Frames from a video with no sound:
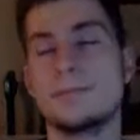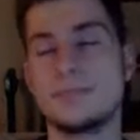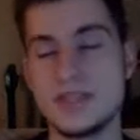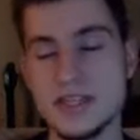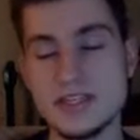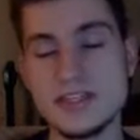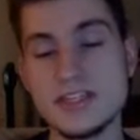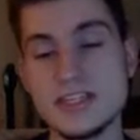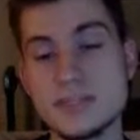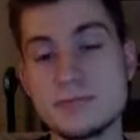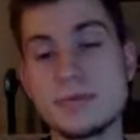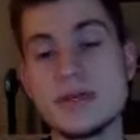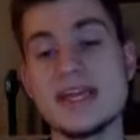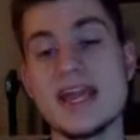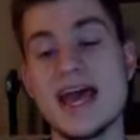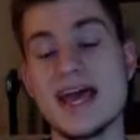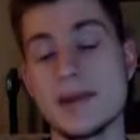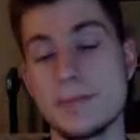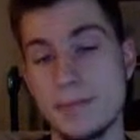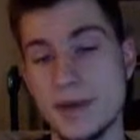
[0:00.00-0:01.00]
decent speed
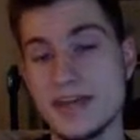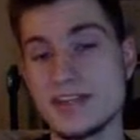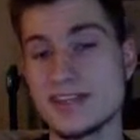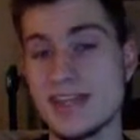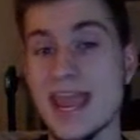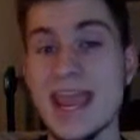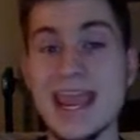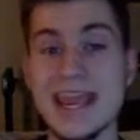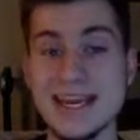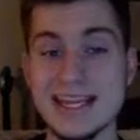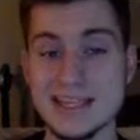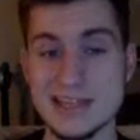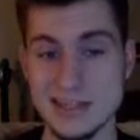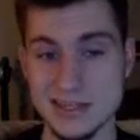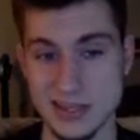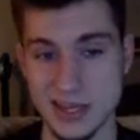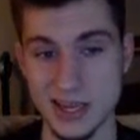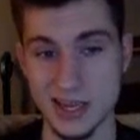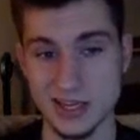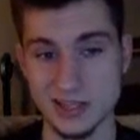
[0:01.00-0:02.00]
at a base
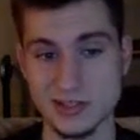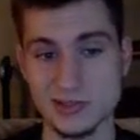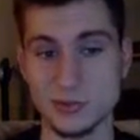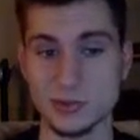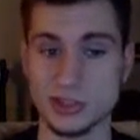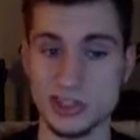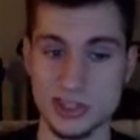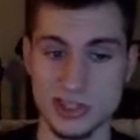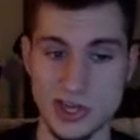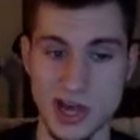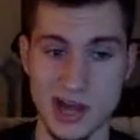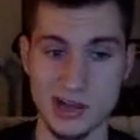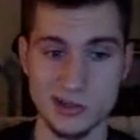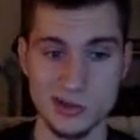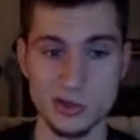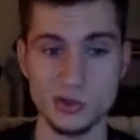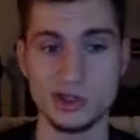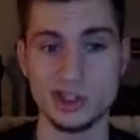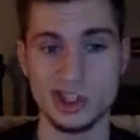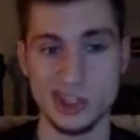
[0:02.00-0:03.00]
86, which is not
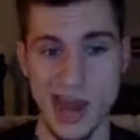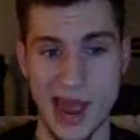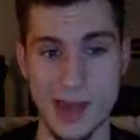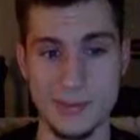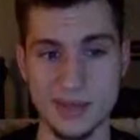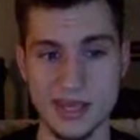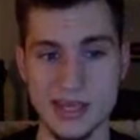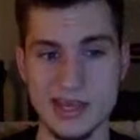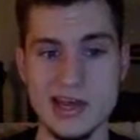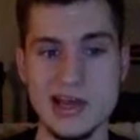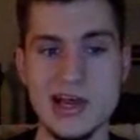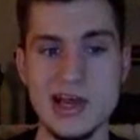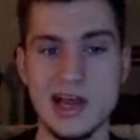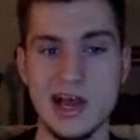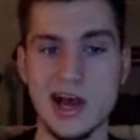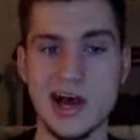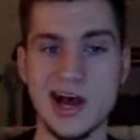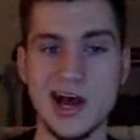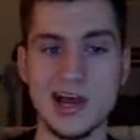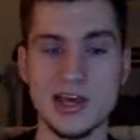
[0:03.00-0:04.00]
too shabby.
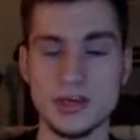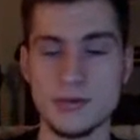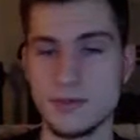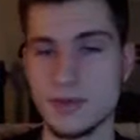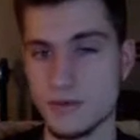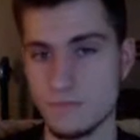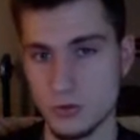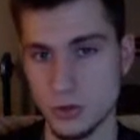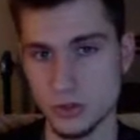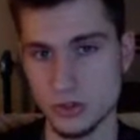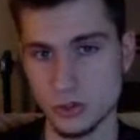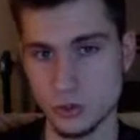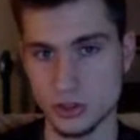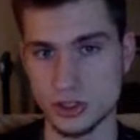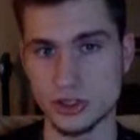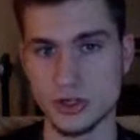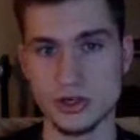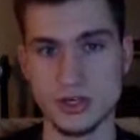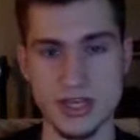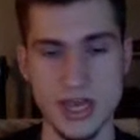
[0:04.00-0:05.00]
It can be a Volt
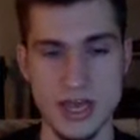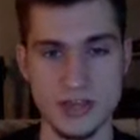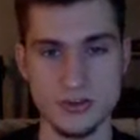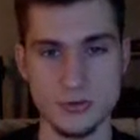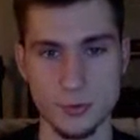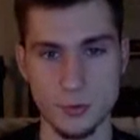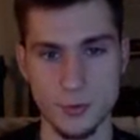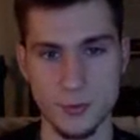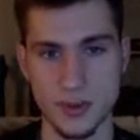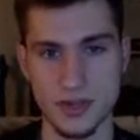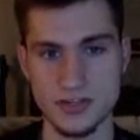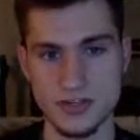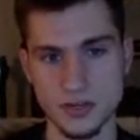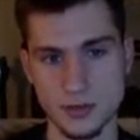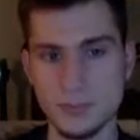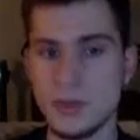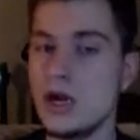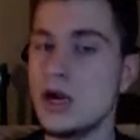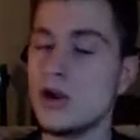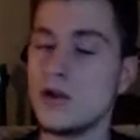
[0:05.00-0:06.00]
Switcher, gain some
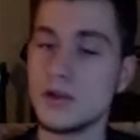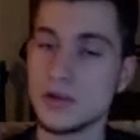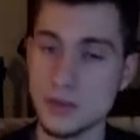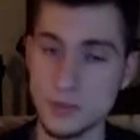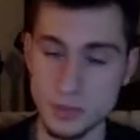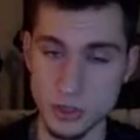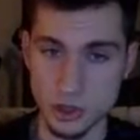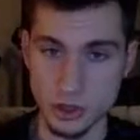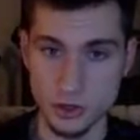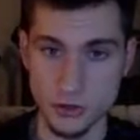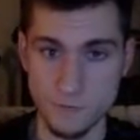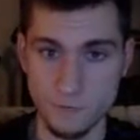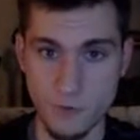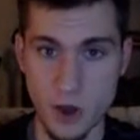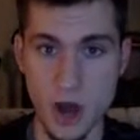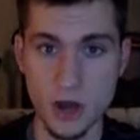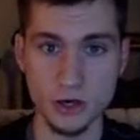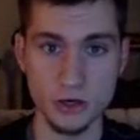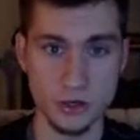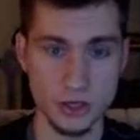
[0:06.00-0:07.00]
momentum. It can be your
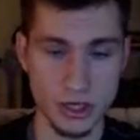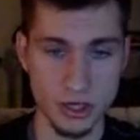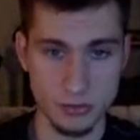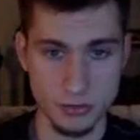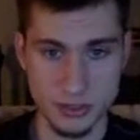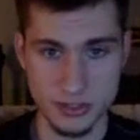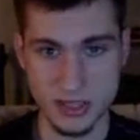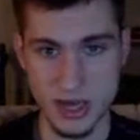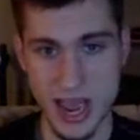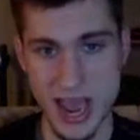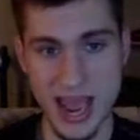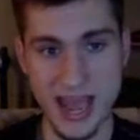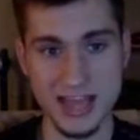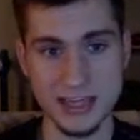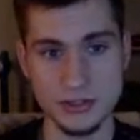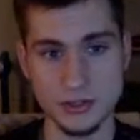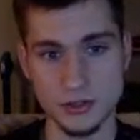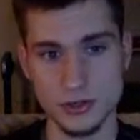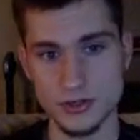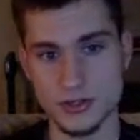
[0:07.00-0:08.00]
Defogger to get rid of
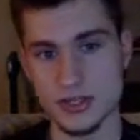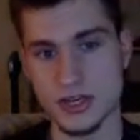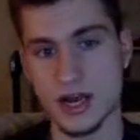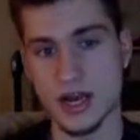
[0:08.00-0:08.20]
hazards.